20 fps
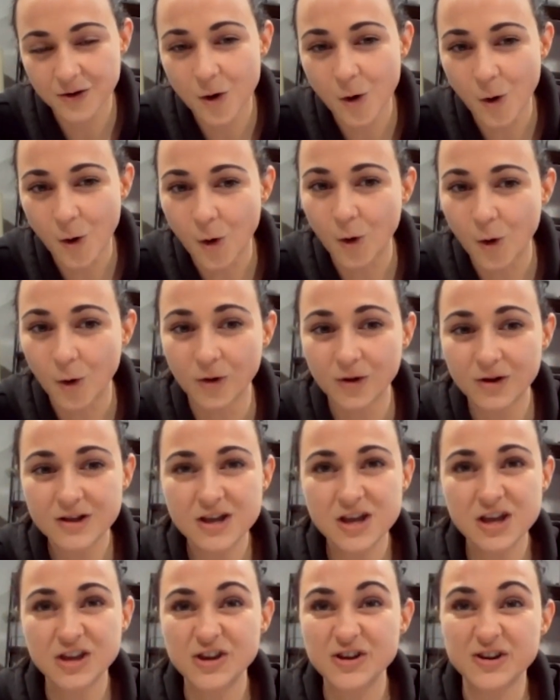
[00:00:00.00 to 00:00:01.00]
or
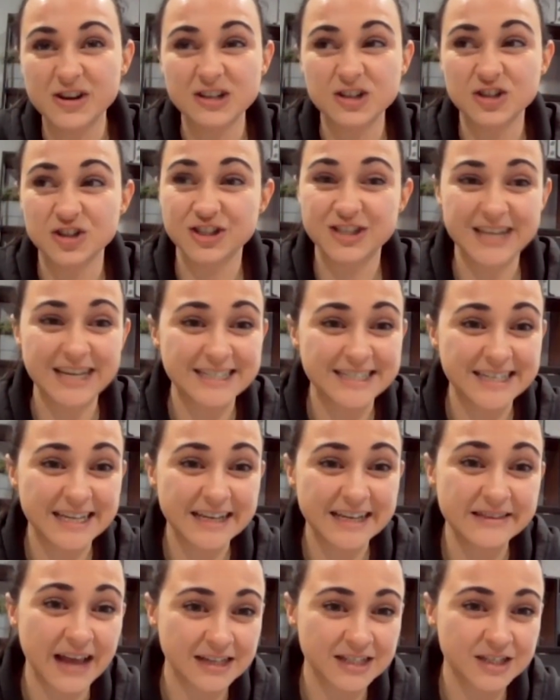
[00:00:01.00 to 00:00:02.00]
you can just sit
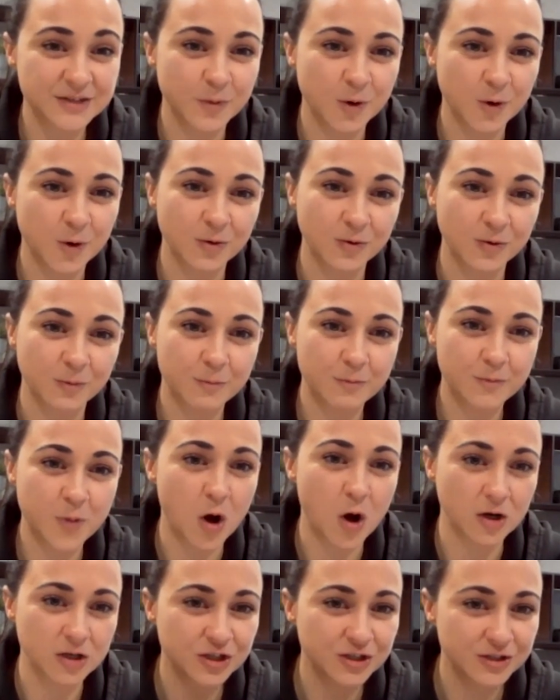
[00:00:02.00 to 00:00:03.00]
in that small
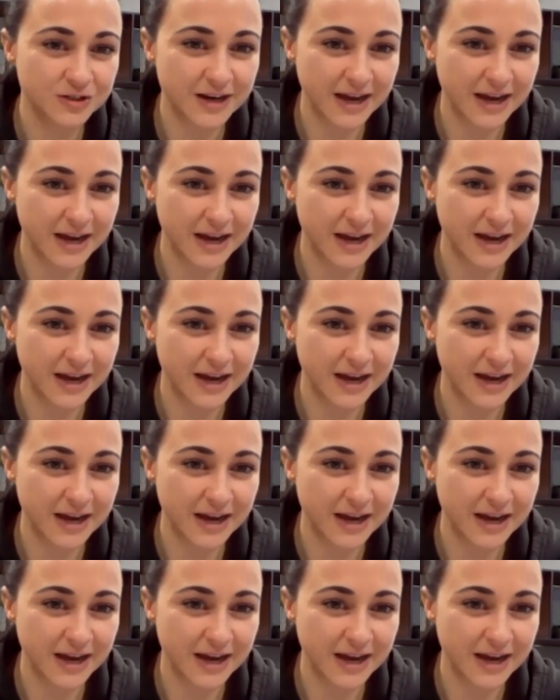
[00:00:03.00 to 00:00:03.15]
pod